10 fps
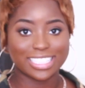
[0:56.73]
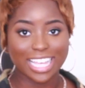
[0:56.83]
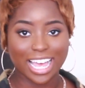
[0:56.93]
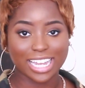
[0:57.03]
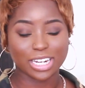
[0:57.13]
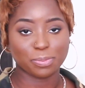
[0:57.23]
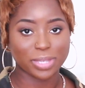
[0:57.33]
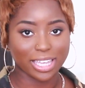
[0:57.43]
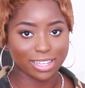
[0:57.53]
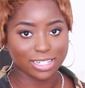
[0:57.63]
Done
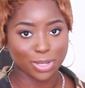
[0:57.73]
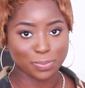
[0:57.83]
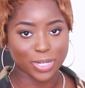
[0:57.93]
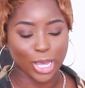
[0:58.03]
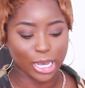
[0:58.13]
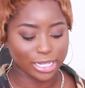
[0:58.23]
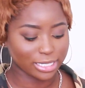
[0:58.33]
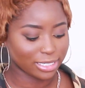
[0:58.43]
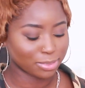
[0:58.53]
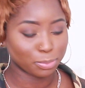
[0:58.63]
being a dumb
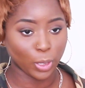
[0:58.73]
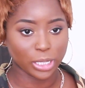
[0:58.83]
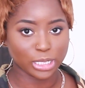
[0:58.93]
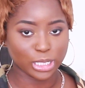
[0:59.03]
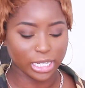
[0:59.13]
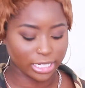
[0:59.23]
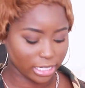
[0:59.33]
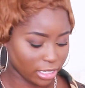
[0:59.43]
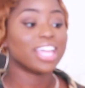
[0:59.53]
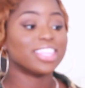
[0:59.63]
blonde, pun intended.